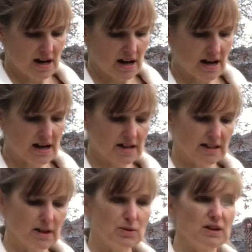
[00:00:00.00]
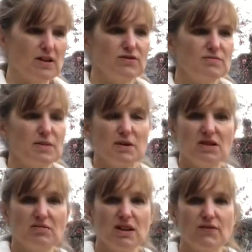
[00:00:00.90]
and I would have maybe
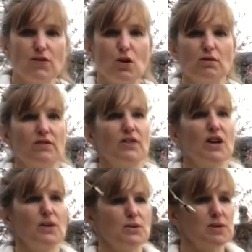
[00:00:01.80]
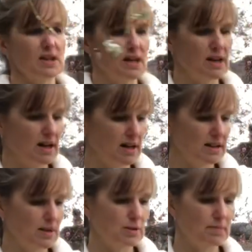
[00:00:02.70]
3 or 4 of those, and
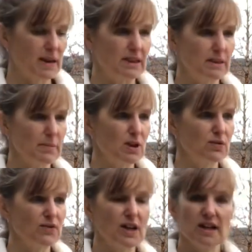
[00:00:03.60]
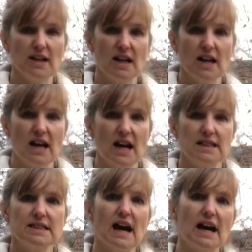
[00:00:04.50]
I would bend them over
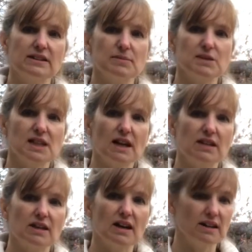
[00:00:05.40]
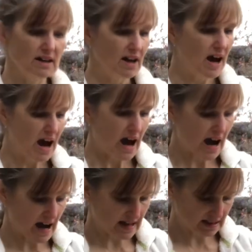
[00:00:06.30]
and tie them together,
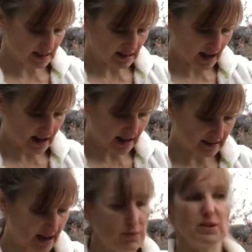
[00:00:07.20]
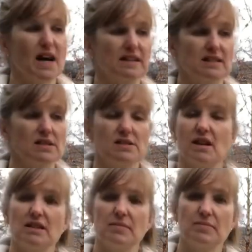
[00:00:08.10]
and that would act as
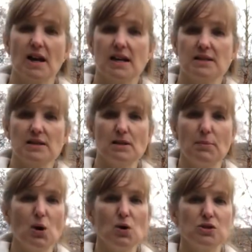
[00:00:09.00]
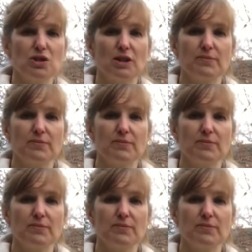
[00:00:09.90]
a support.